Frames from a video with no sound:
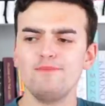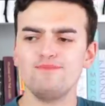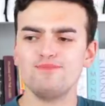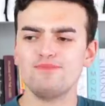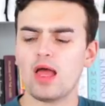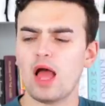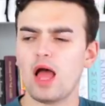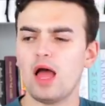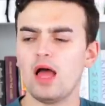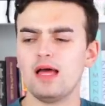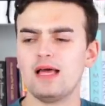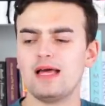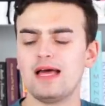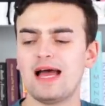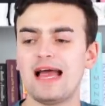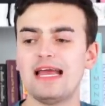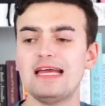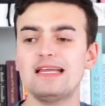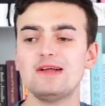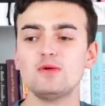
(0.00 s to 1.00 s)
I'm, um,
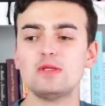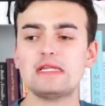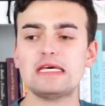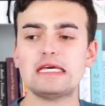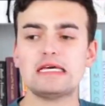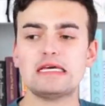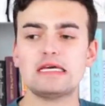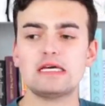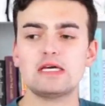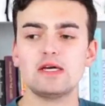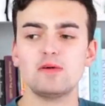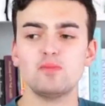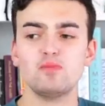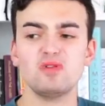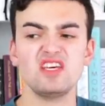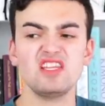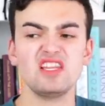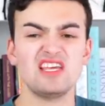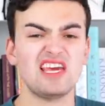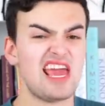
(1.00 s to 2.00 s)
I do not like
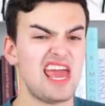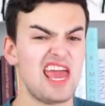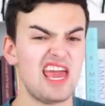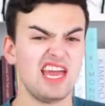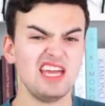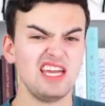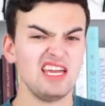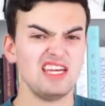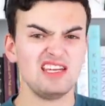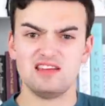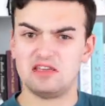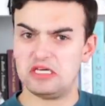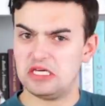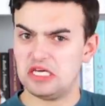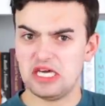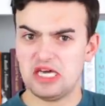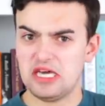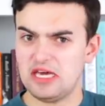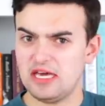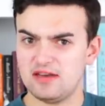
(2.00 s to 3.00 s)
completely hate
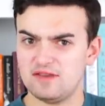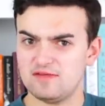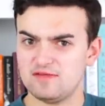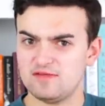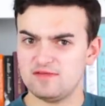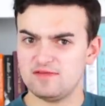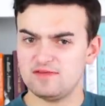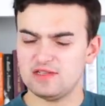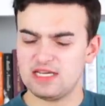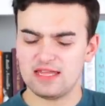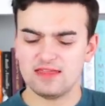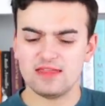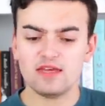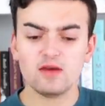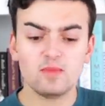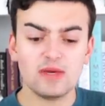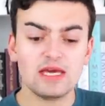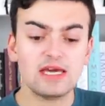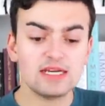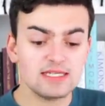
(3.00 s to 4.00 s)
it I
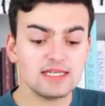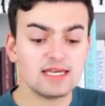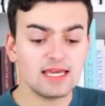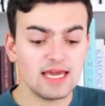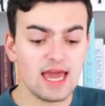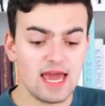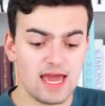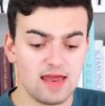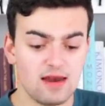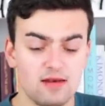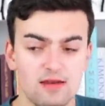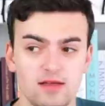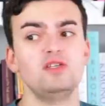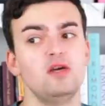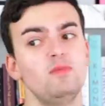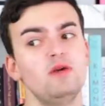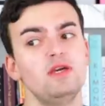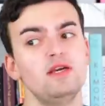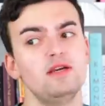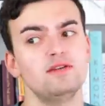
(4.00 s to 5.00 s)
think because again,
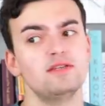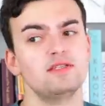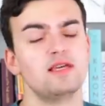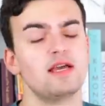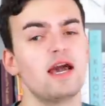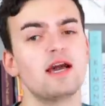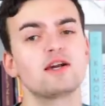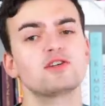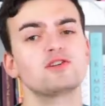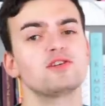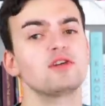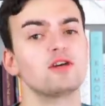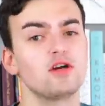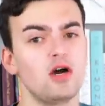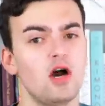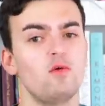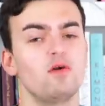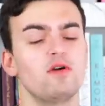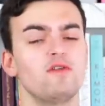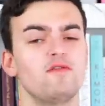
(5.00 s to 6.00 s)
Gemma here is like actually
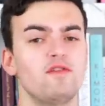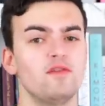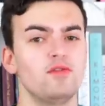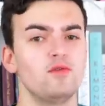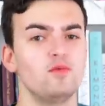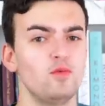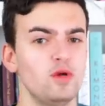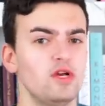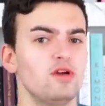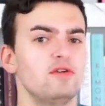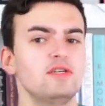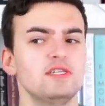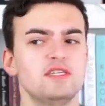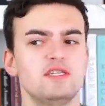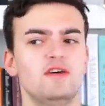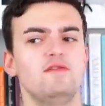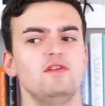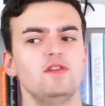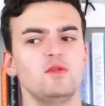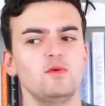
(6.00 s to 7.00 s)
going for the
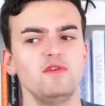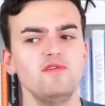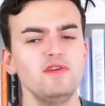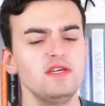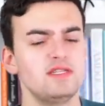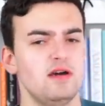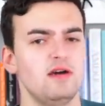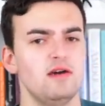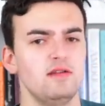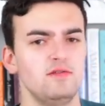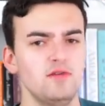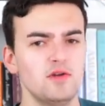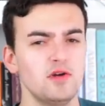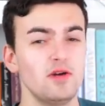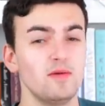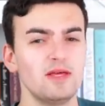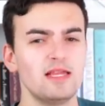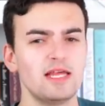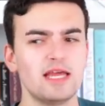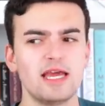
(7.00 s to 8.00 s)
weirdness of the Louis Vuitton. You know what I mean?